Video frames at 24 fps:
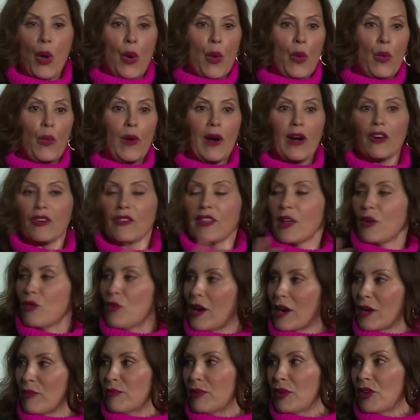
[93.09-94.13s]
where they
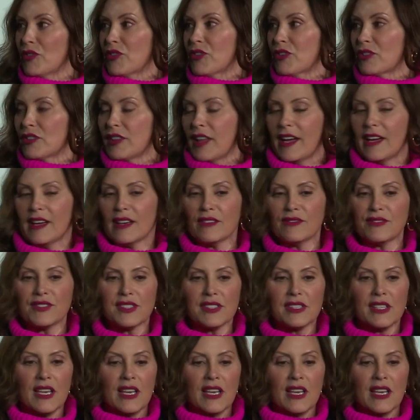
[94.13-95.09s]
want to build their lives.